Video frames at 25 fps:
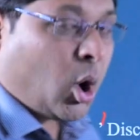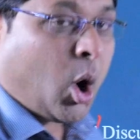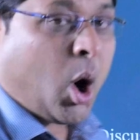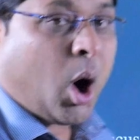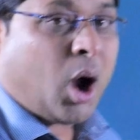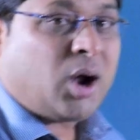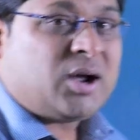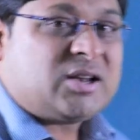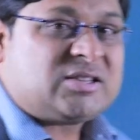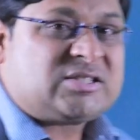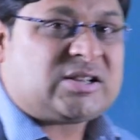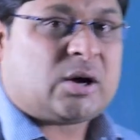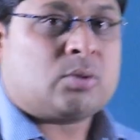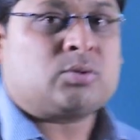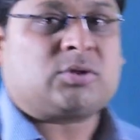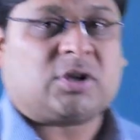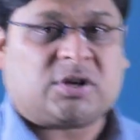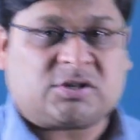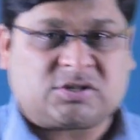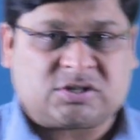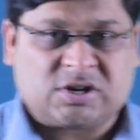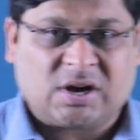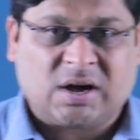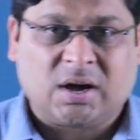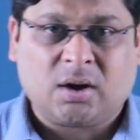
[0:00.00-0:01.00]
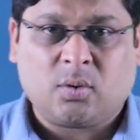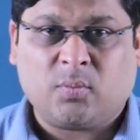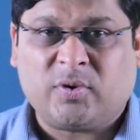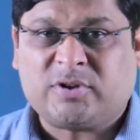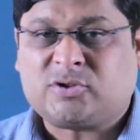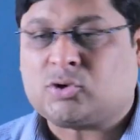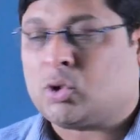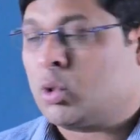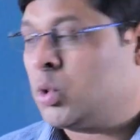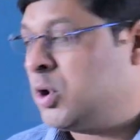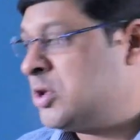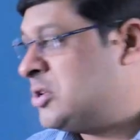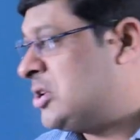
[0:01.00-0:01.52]
haunt South Asia,
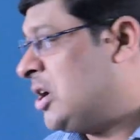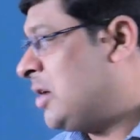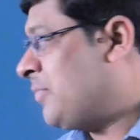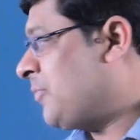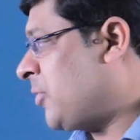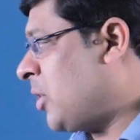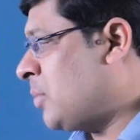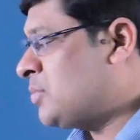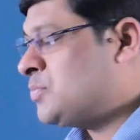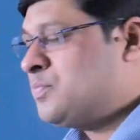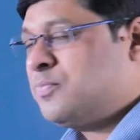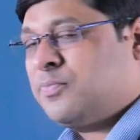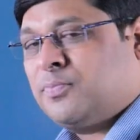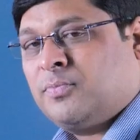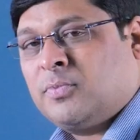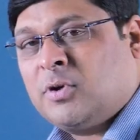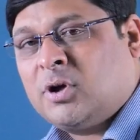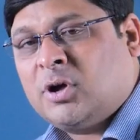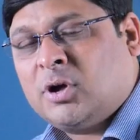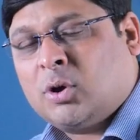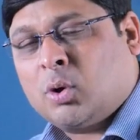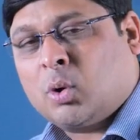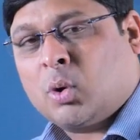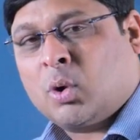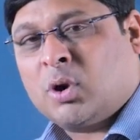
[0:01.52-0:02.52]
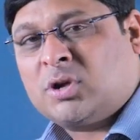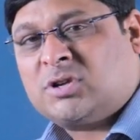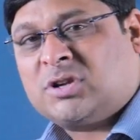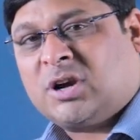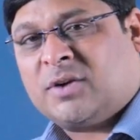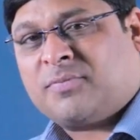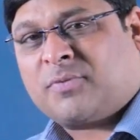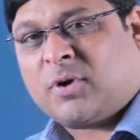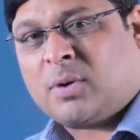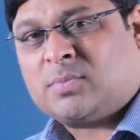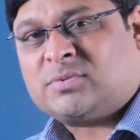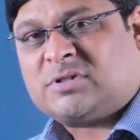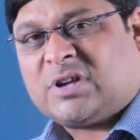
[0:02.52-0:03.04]
which originate
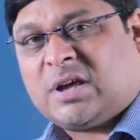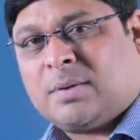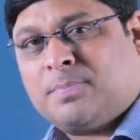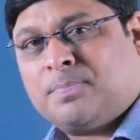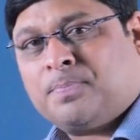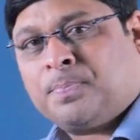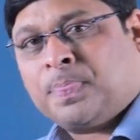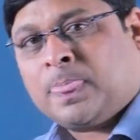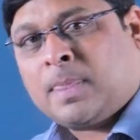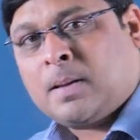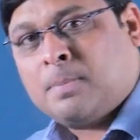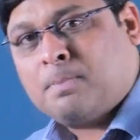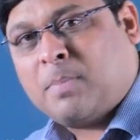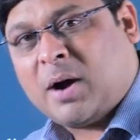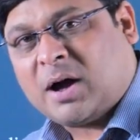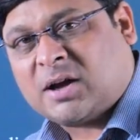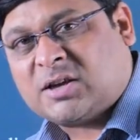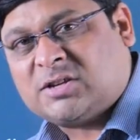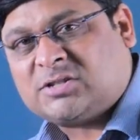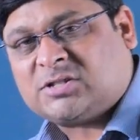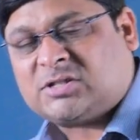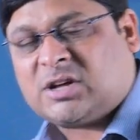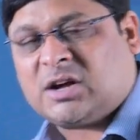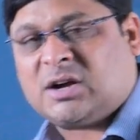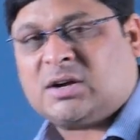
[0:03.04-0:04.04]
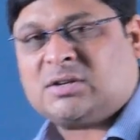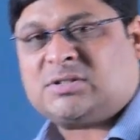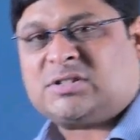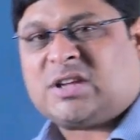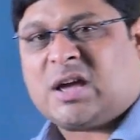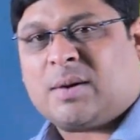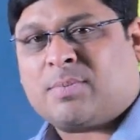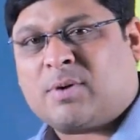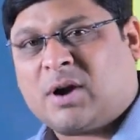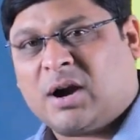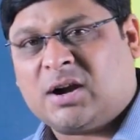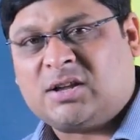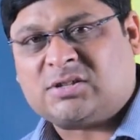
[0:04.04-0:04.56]
from say Pakistan, say
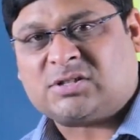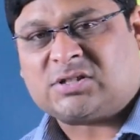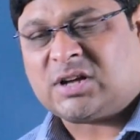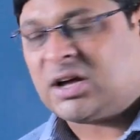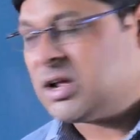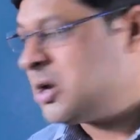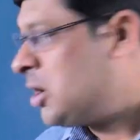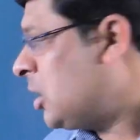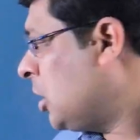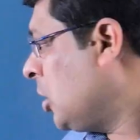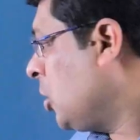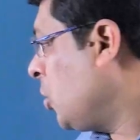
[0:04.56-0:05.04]
Afghanistan,